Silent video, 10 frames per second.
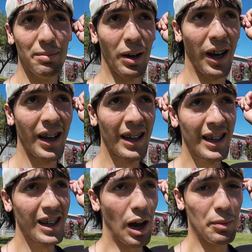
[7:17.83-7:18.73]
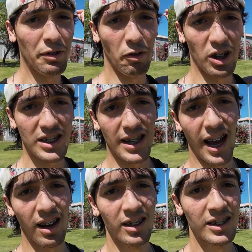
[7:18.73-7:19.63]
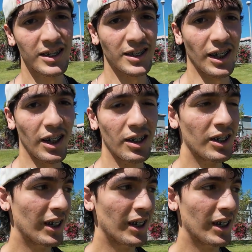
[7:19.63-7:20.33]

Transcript: but I'm even worse now. So